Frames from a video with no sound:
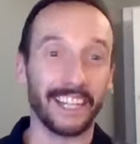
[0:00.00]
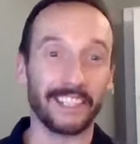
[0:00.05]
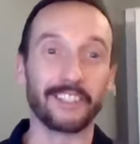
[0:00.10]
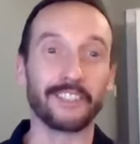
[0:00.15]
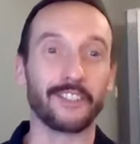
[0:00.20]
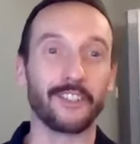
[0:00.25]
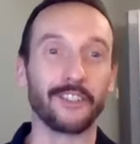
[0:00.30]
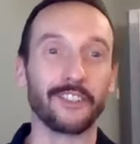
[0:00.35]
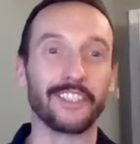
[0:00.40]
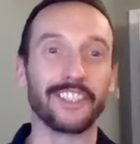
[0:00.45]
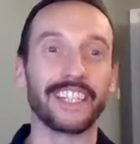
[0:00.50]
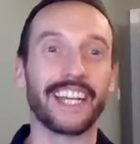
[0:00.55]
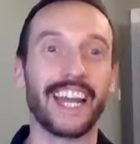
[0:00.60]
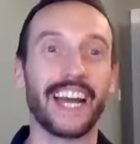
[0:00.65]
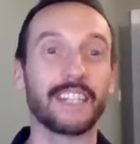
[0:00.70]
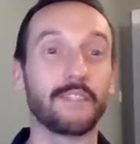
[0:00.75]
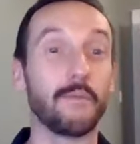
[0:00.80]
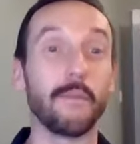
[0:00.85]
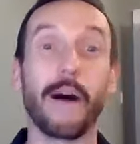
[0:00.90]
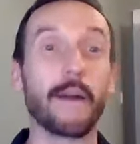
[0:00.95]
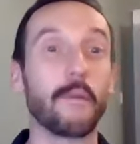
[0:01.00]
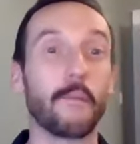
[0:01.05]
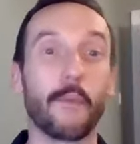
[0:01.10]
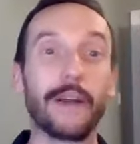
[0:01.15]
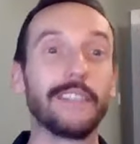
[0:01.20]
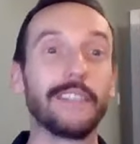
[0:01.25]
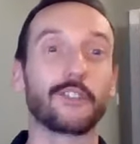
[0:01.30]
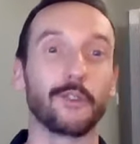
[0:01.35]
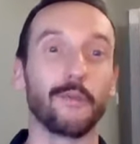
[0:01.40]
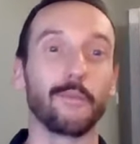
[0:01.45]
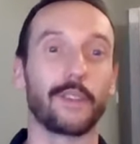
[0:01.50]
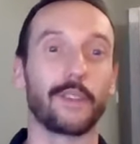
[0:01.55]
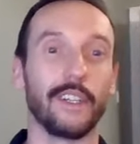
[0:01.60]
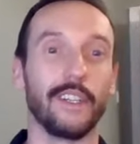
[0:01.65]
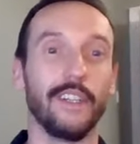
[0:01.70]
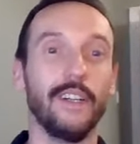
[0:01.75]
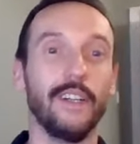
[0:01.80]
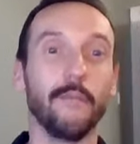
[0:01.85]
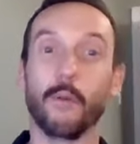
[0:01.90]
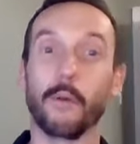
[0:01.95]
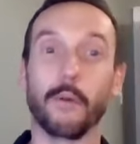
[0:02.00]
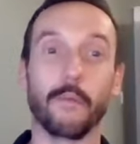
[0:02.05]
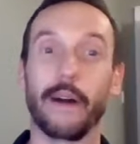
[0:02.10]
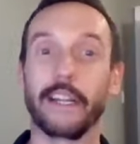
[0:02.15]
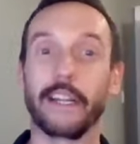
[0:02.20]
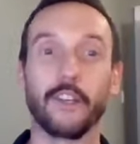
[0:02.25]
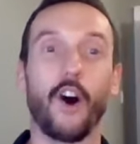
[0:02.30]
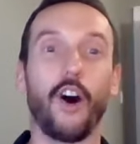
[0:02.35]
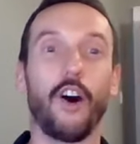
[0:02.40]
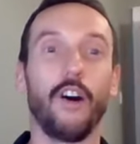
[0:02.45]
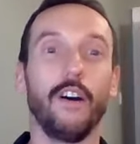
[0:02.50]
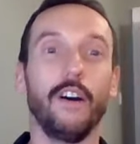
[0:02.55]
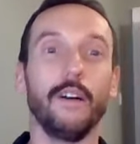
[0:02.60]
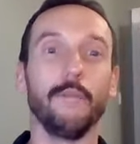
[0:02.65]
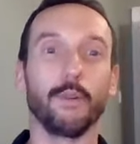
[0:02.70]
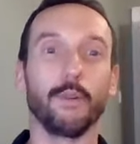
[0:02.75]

that's as good as it gets. We might win something, but we might not.